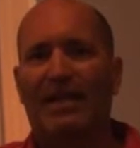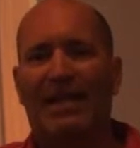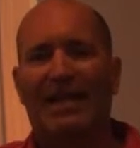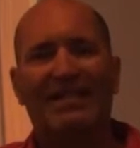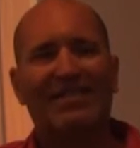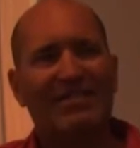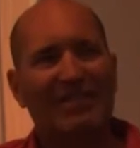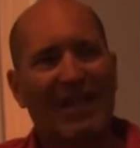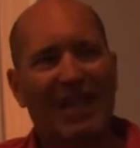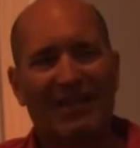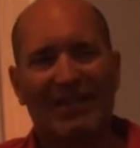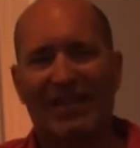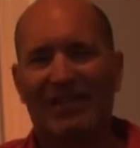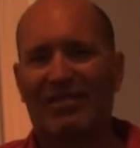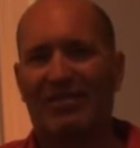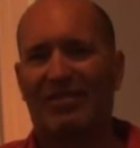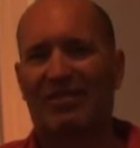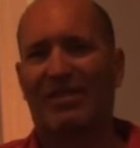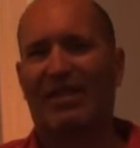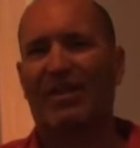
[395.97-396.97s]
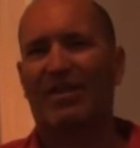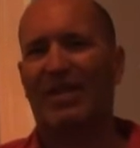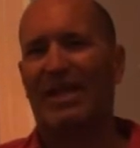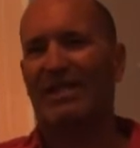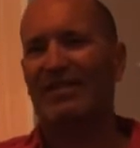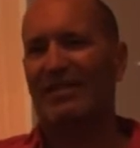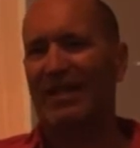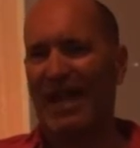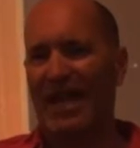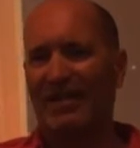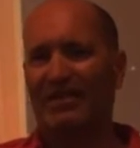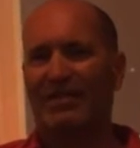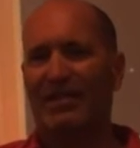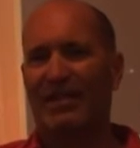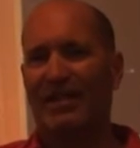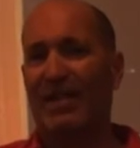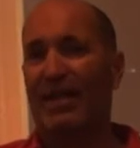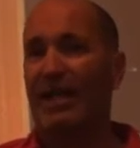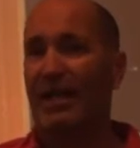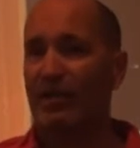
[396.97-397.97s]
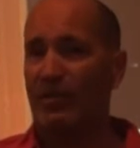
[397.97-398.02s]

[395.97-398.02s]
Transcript: a dancing gig.